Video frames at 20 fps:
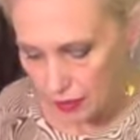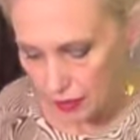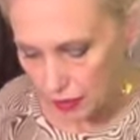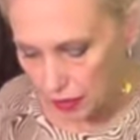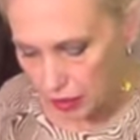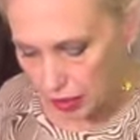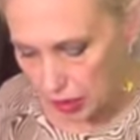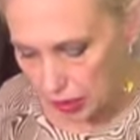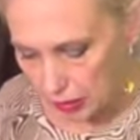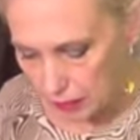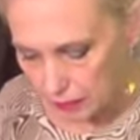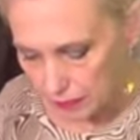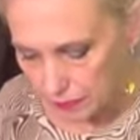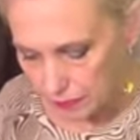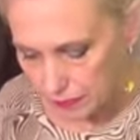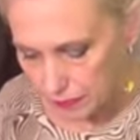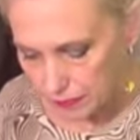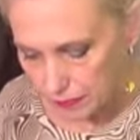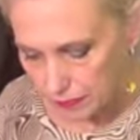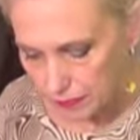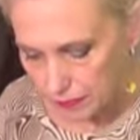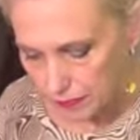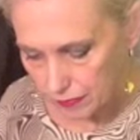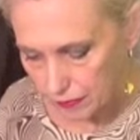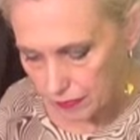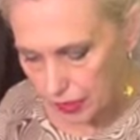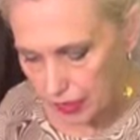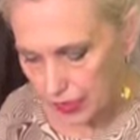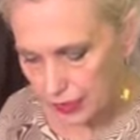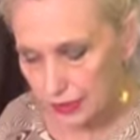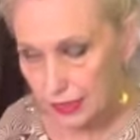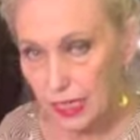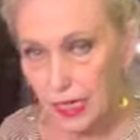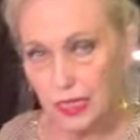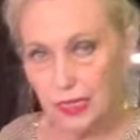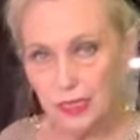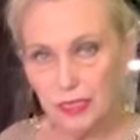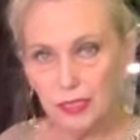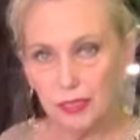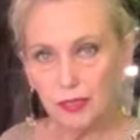at
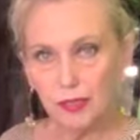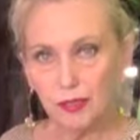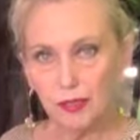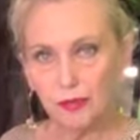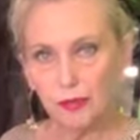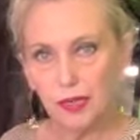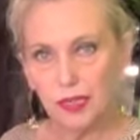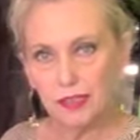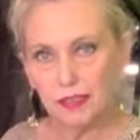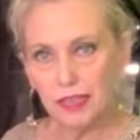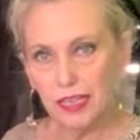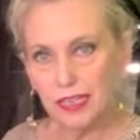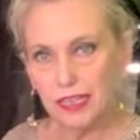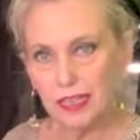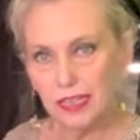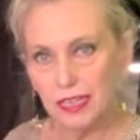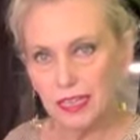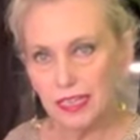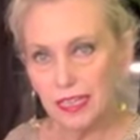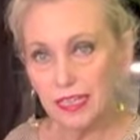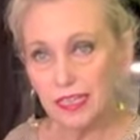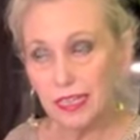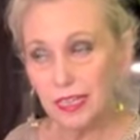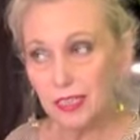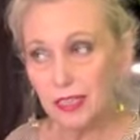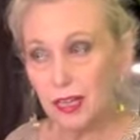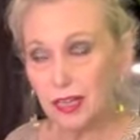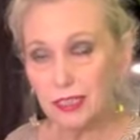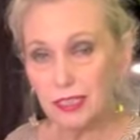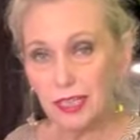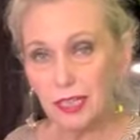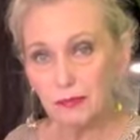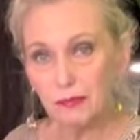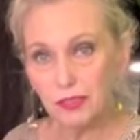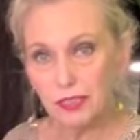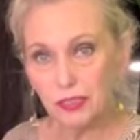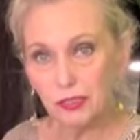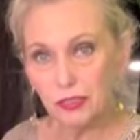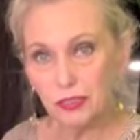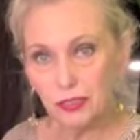telling you what they think, and a lot of times
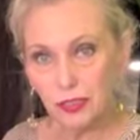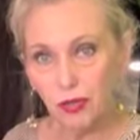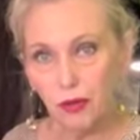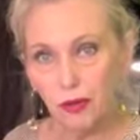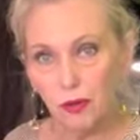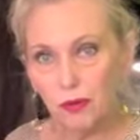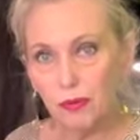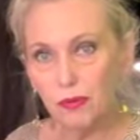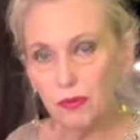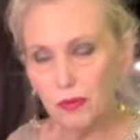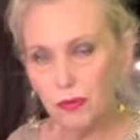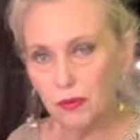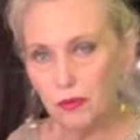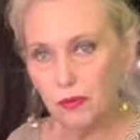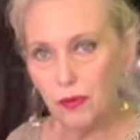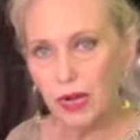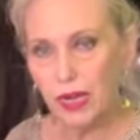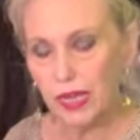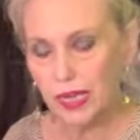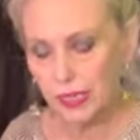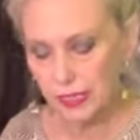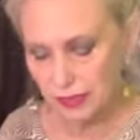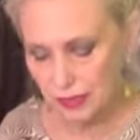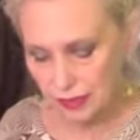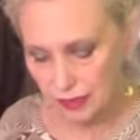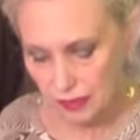they're so right.